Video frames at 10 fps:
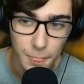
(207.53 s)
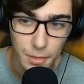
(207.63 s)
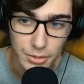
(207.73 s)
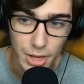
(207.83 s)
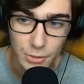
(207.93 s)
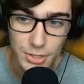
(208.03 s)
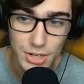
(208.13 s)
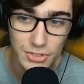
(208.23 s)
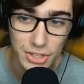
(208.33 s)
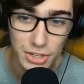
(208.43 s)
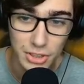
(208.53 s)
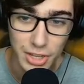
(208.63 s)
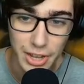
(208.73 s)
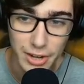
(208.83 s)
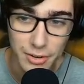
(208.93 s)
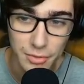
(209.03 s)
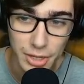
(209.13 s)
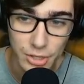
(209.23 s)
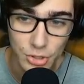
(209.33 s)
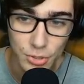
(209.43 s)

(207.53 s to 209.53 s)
Down smash has like a lot of range.